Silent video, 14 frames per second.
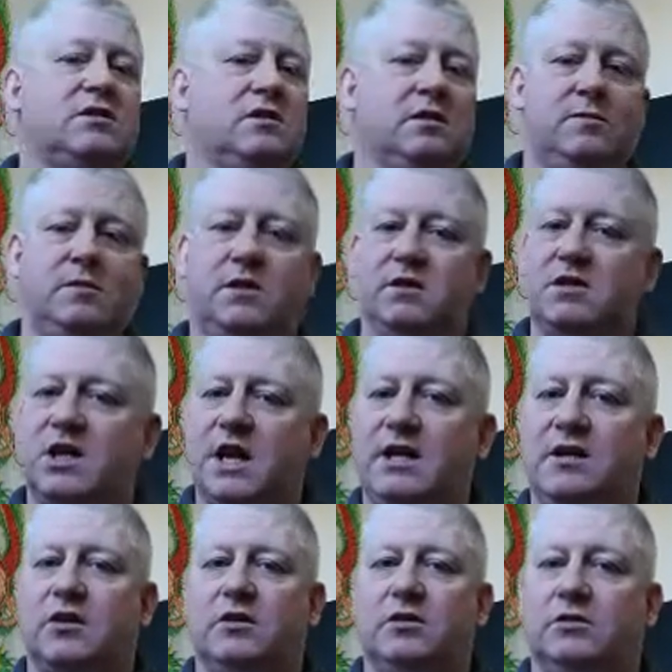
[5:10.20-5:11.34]
the
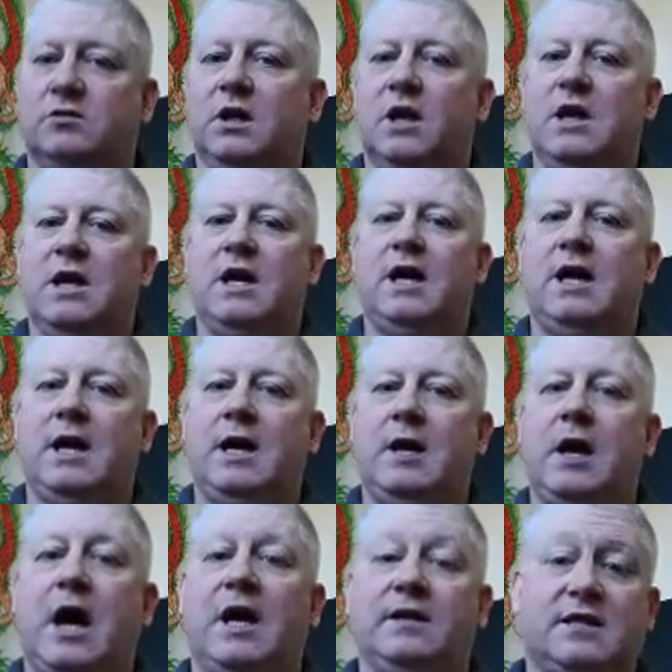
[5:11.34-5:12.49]
cycle,
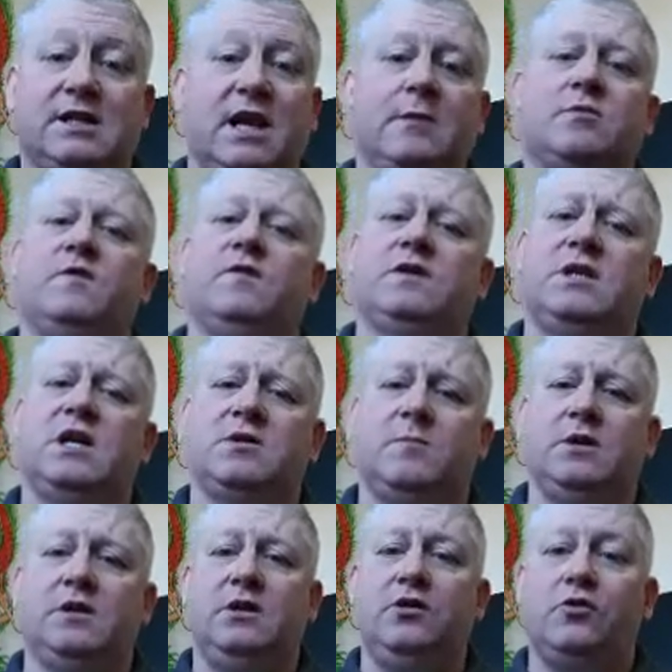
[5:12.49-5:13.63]
and the types of
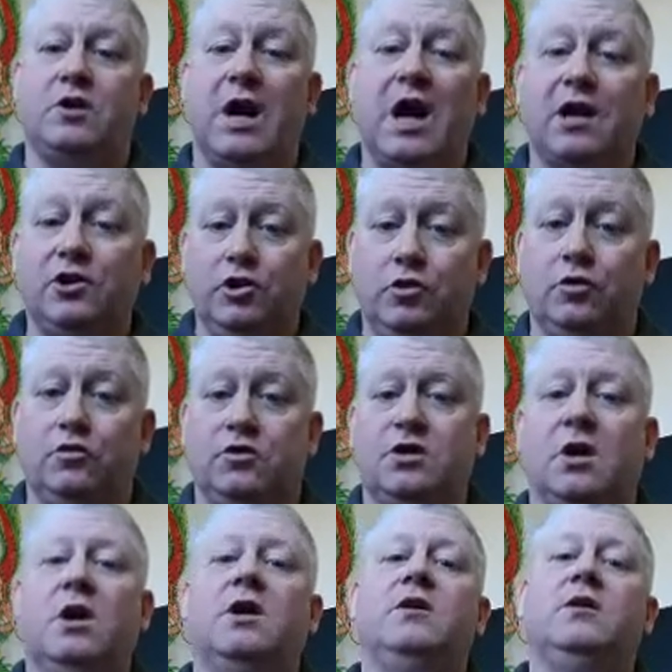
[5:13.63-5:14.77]
assessment that you can use
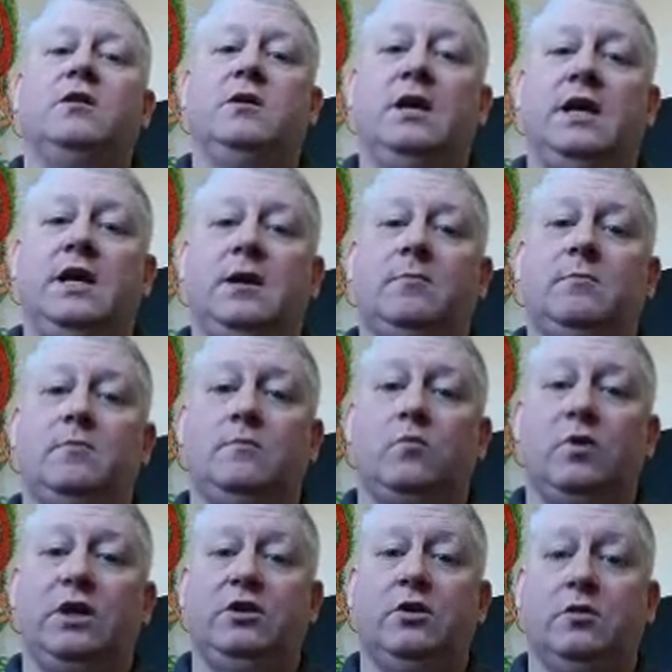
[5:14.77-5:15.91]

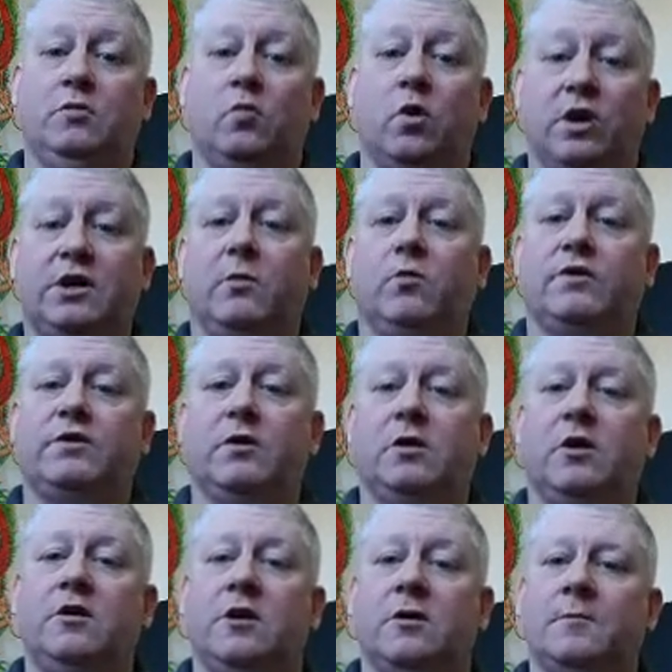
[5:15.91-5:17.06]
when you're working with your
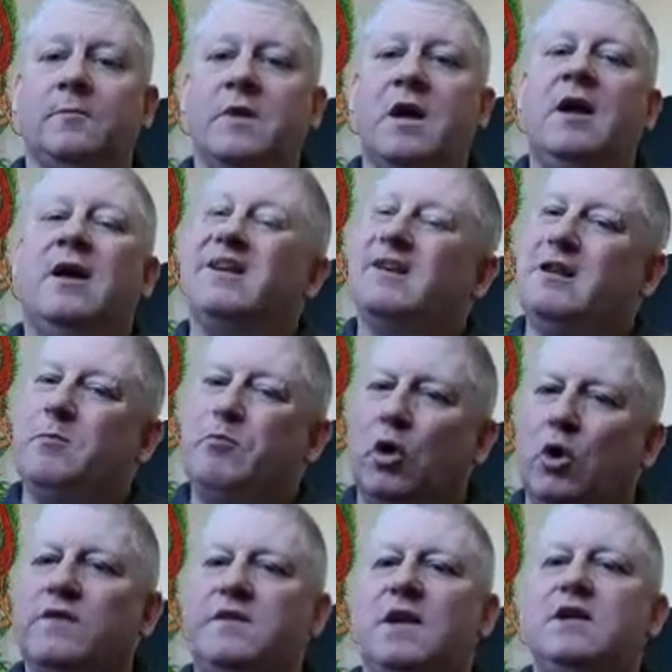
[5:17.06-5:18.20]
learner. Now, the
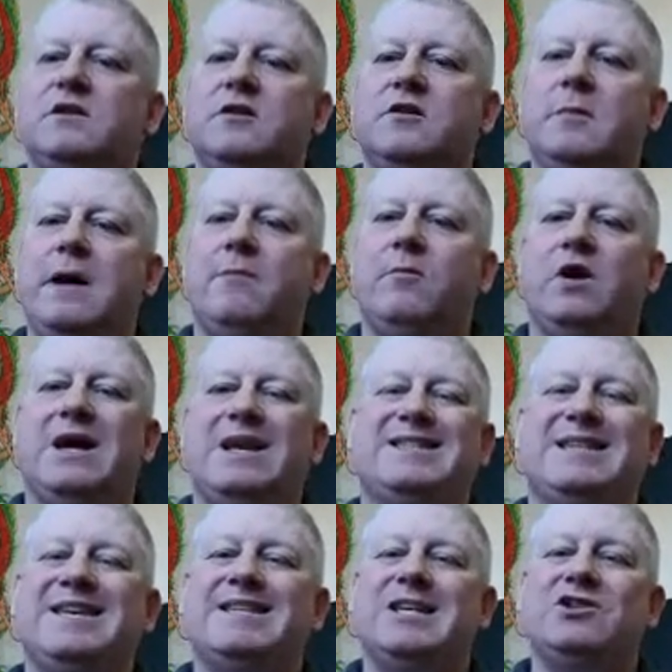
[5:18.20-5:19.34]
important thing to remember is
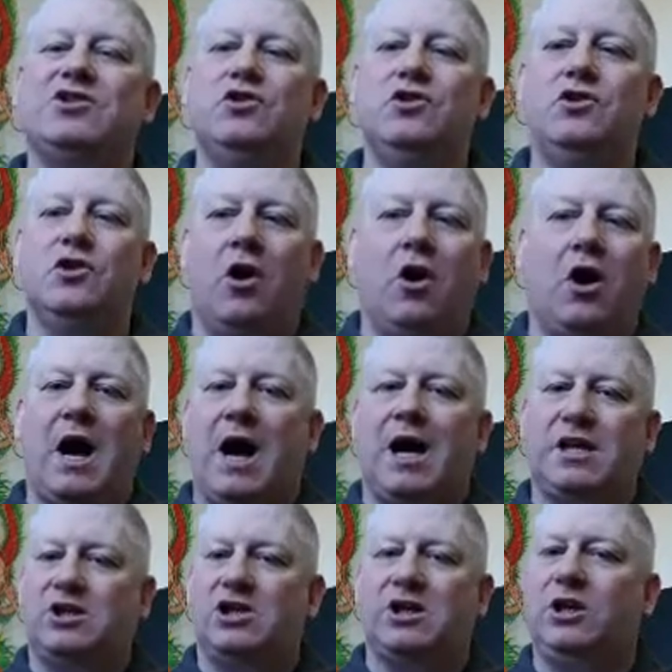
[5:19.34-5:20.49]
this is not
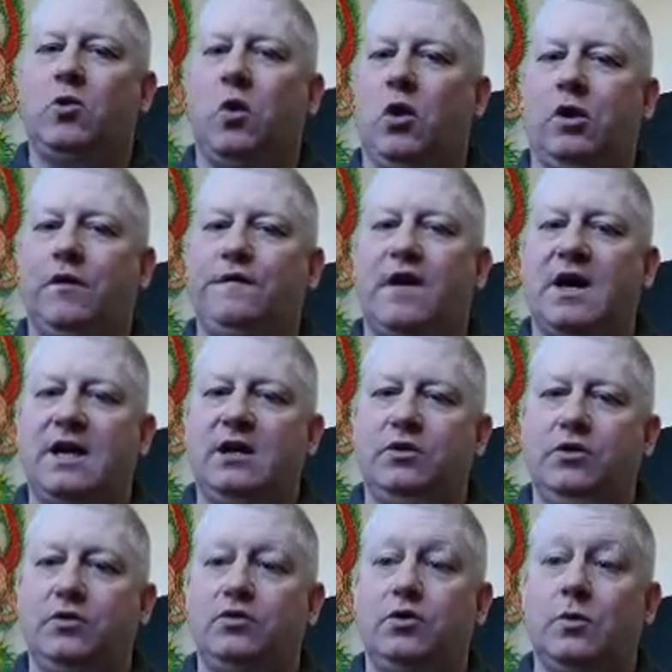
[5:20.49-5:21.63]
actually qualifying
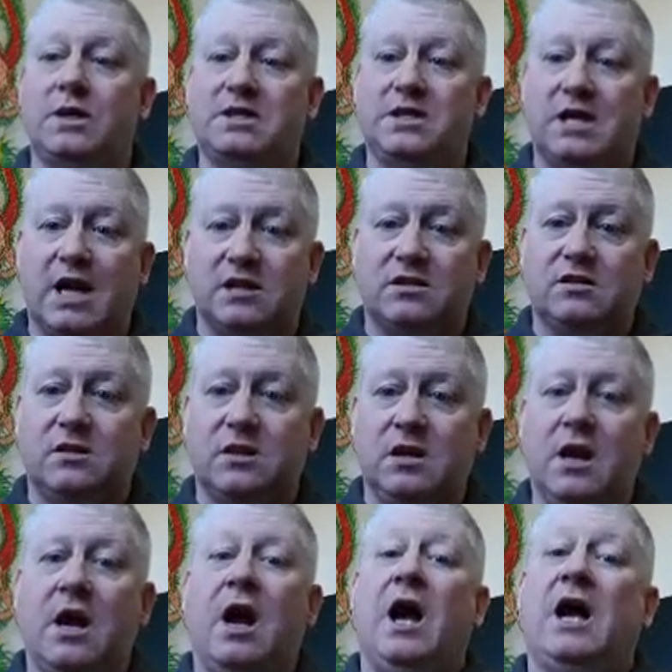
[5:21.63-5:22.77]
you to assess.
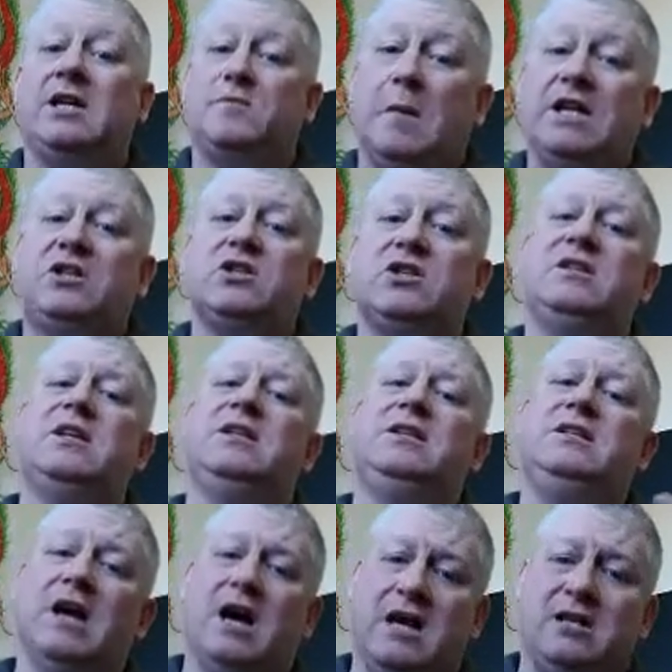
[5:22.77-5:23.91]
As much as it
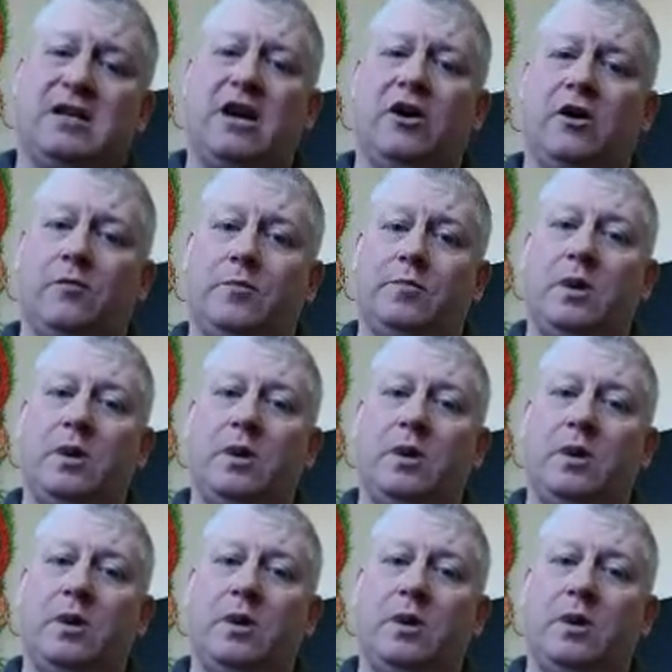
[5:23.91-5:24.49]
does help